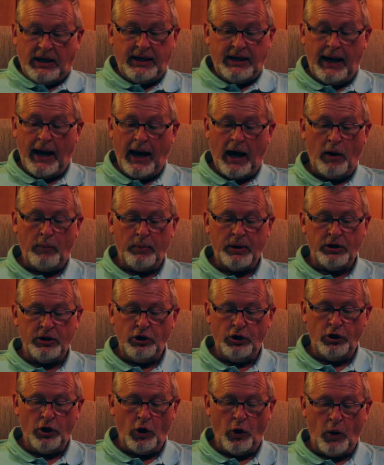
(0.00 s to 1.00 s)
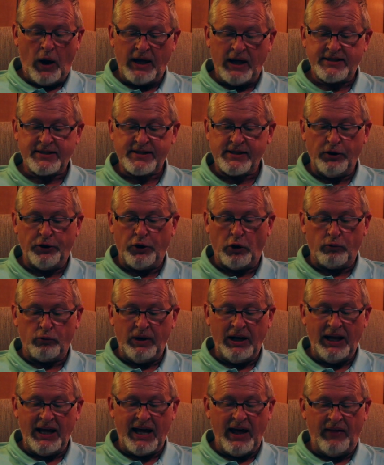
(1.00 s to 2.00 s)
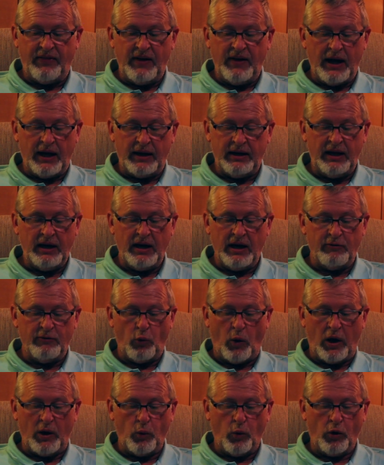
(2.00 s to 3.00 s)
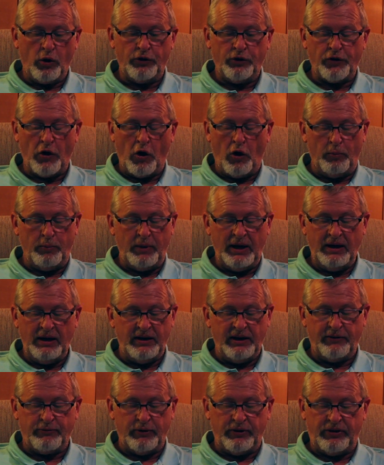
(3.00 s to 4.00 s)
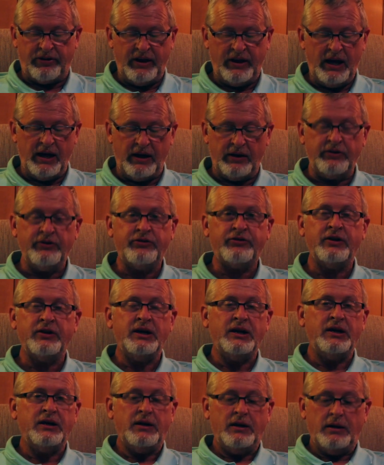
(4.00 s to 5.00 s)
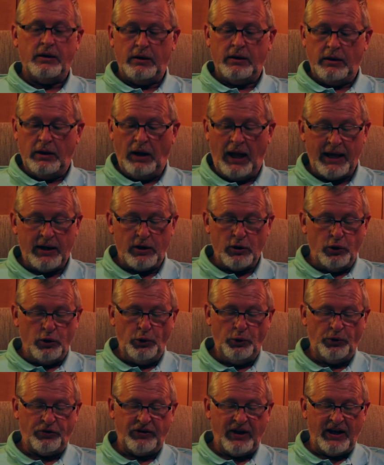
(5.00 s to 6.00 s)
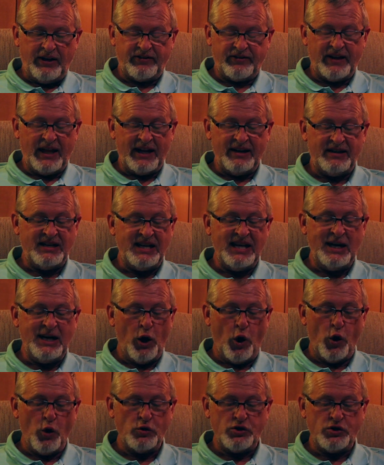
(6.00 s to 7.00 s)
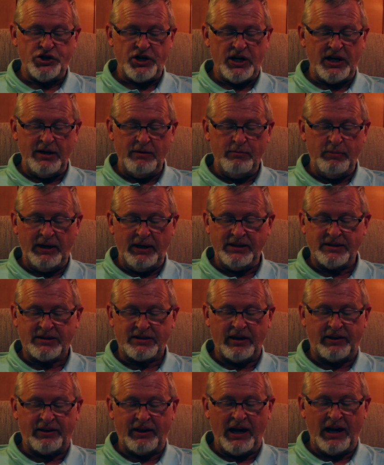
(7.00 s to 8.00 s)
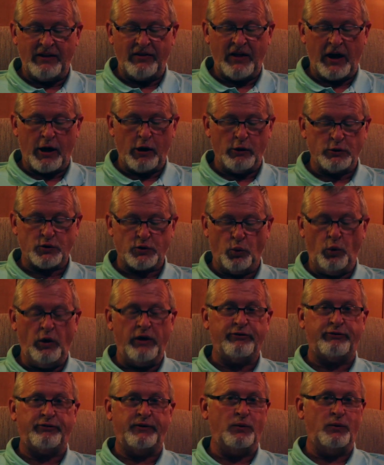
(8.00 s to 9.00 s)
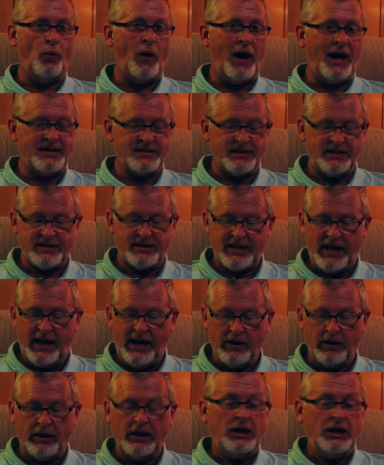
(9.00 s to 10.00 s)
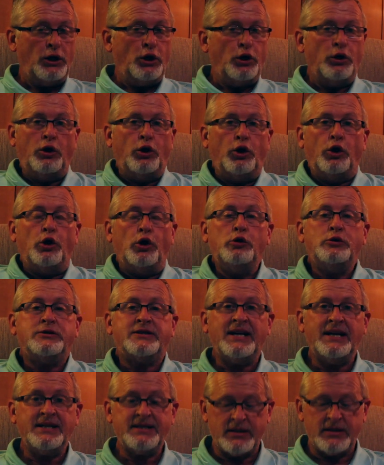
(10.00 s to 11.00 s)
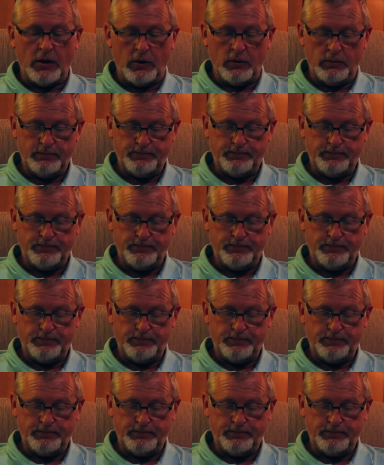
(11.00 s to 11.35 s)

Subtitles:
Yeah, but I still don't really get the idea of why words all mean different things. Like, who says that D-O-G means the thing that goes woof and wags its tail? Who says so?